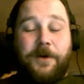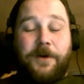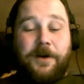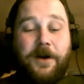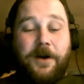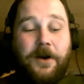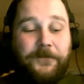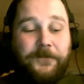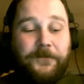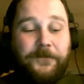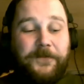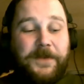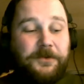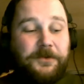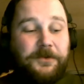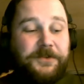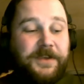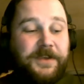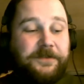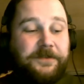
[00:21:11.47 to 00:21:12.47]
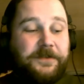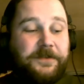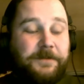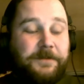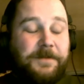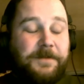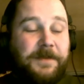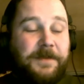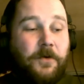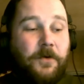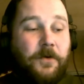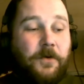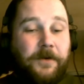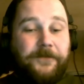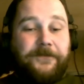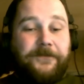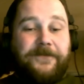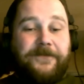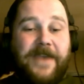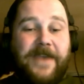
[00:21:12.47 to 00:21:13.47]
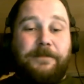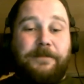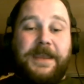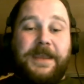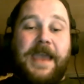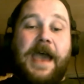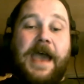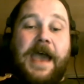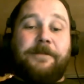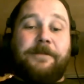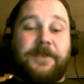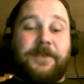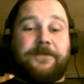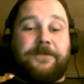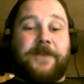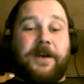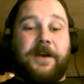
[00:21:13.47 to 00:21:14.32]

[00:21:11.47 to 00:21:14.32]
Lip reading: our field is going to be more family atmosphere.